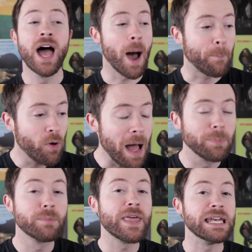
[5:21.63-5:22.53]
a
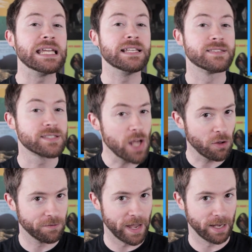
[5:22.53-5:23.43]
problem that needs
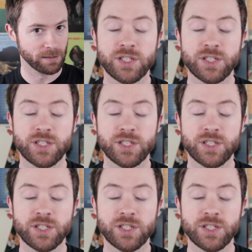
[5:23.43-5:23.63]
solving.